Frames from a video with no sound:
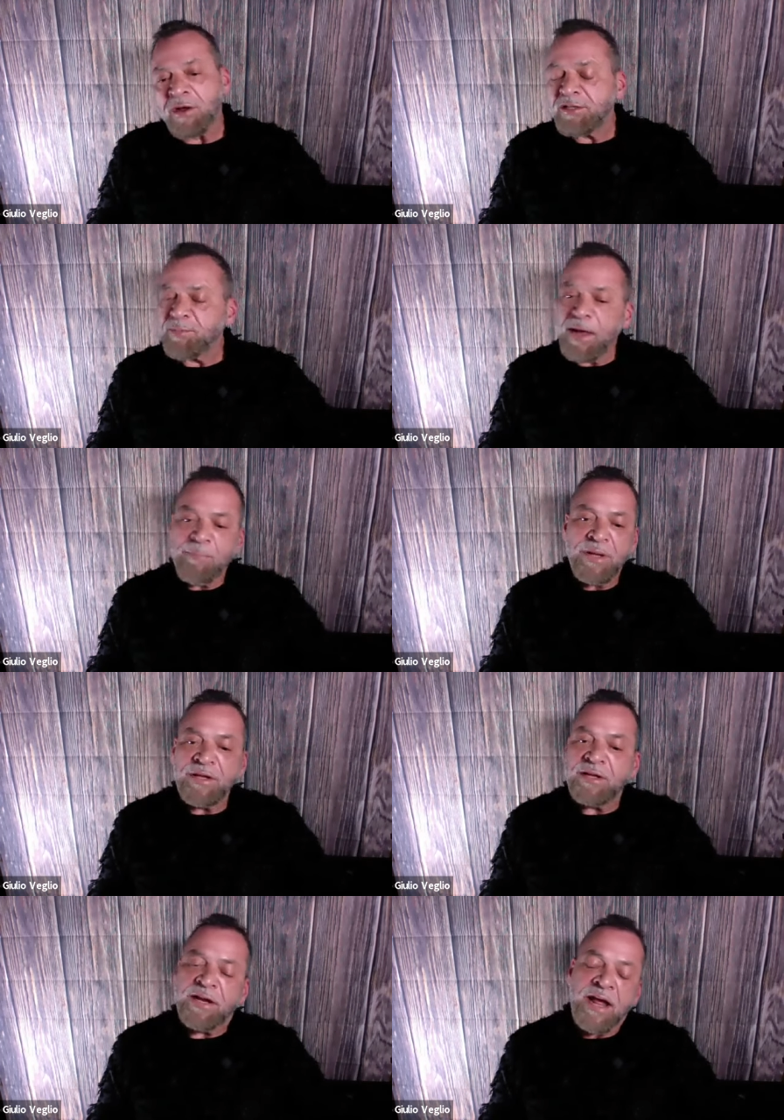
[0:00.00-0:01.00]
It's my
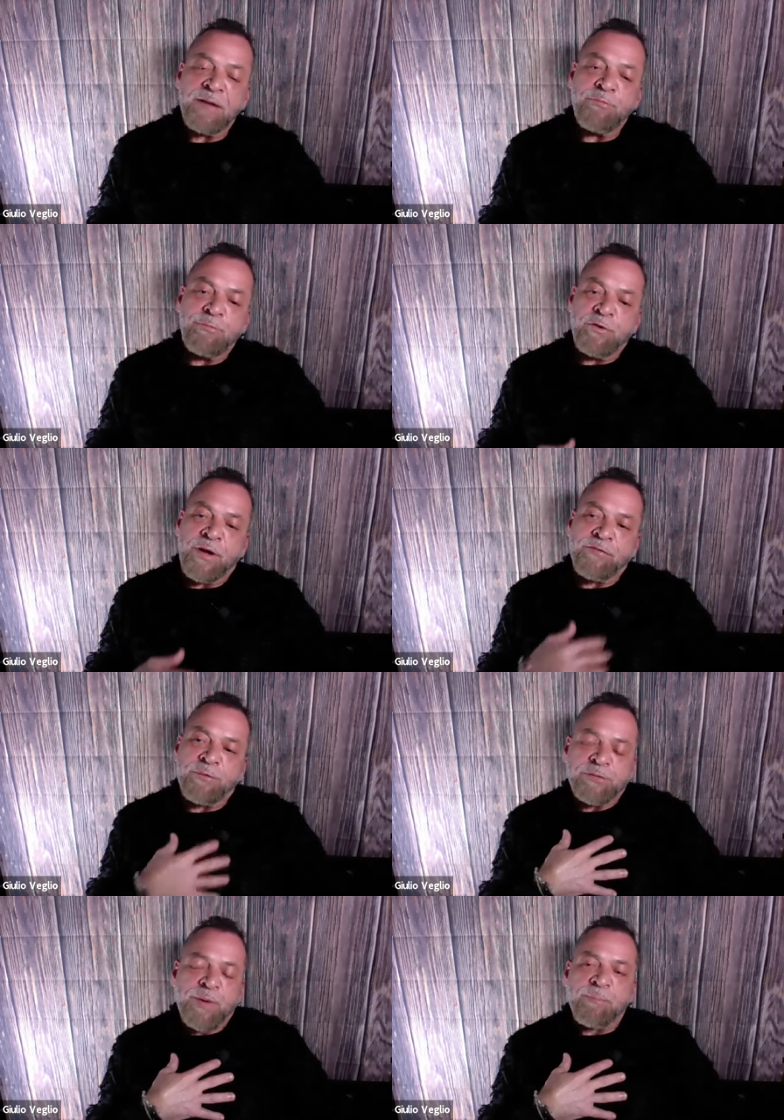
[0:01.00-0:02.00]
opinion, and I you have to
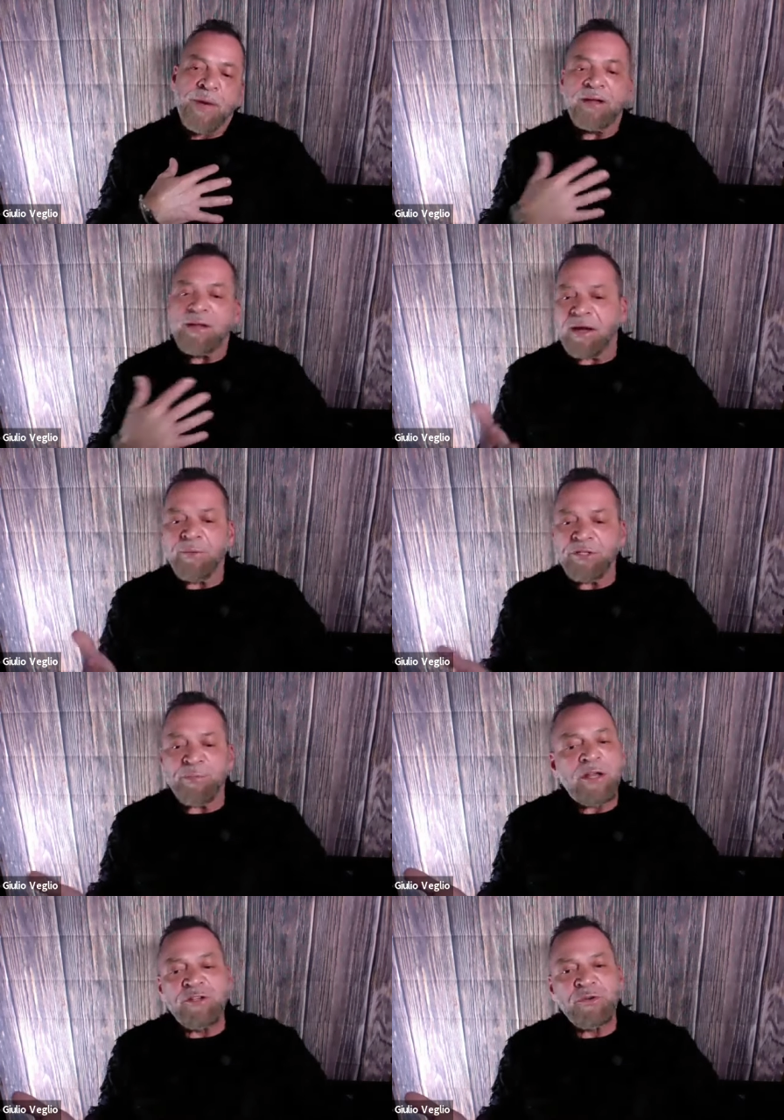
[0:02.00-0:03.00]
respect mine like I
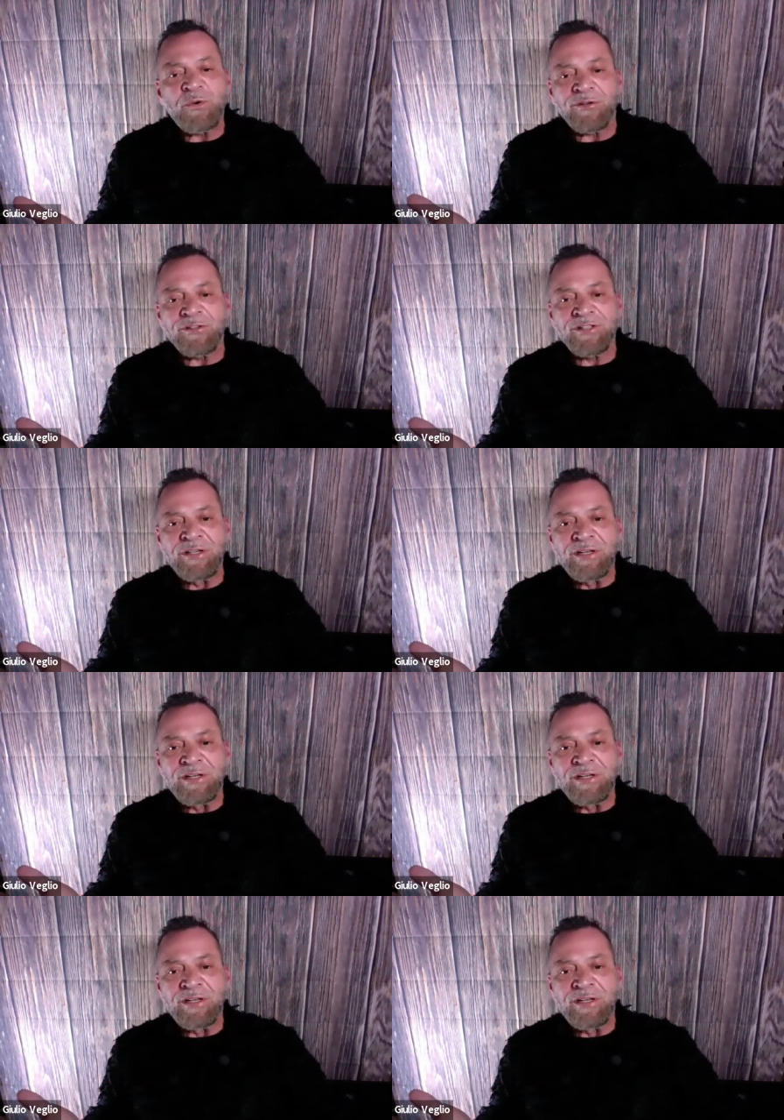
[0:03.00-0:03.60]
respect yours.